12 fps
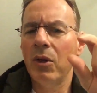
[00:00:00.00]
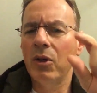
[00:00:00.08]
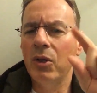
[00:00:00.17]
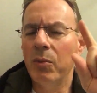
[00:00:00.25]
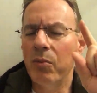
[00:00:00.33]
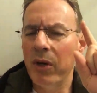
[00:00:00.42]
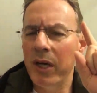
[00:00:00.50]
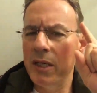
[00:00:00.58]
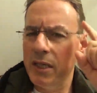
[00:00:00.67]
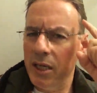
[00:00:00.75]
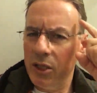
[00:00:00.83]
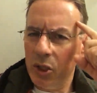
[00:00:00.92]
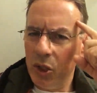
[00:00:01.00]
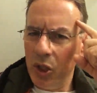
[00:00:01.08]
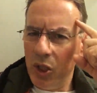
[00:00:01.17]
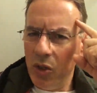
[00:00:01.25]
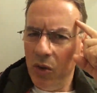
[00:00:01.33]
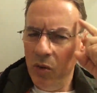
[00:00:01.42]
Your brain's actually
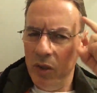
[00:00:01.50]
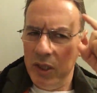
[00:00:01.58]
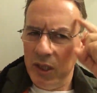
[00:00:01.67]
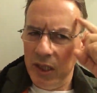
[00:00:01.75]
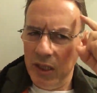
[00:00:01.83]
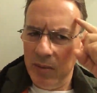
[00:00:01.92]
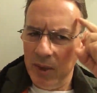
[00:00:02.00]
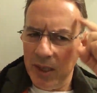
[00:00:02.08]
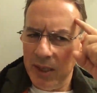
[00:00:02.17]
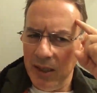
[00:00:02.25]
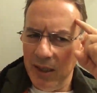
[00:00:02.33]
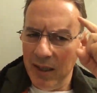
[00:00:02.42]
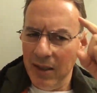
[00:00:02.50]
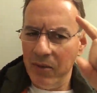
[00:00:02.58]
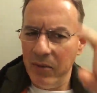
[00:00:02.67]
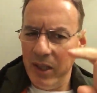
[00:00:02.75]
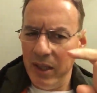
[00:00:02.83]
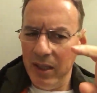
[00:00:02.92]
always thinking about the lie in
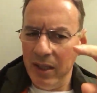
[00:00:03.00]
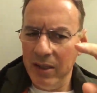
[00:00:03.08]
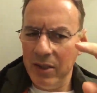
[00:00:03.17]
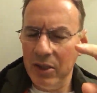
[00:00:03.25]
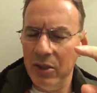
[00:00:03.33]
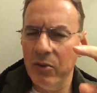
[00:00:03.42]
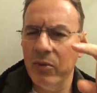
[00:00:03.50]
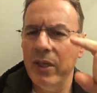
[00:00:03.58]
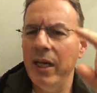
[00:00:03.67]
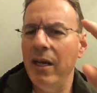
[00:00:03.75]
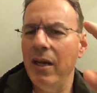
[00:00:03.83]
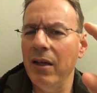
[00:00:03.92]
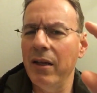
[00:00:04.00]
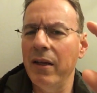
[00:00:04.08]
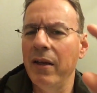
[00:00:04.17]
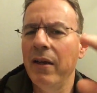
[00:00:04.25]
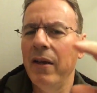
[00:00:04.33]
relation to reality,